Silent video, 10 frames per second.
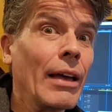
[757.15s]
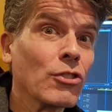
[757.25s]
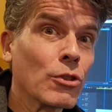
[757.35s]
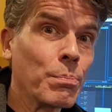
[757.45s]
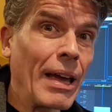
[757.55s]

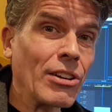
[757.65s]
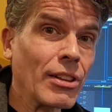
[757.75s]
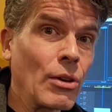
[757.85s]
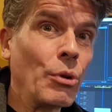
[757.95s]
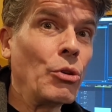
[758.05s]

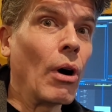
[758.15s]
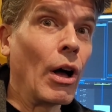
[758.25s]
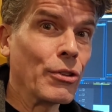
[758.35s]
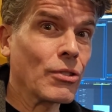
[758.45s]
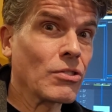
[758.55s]
especially when you
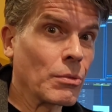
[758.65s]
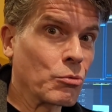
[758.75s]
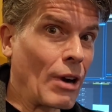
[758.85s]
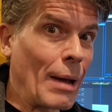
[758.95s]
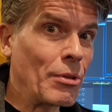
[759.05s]
also
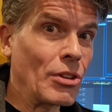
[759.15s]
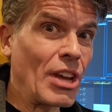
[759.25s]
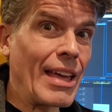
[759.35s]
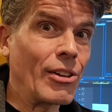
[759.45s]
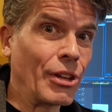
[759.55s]
subscribe to the
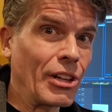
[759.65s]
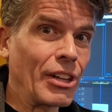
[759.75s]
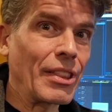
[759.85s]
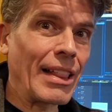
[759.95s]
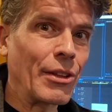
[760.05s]
channel and
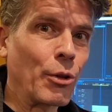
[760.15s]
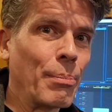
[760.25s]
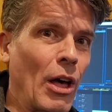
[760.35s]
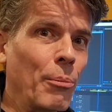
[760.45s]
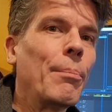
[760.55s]
click that little
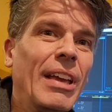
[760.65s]
bell,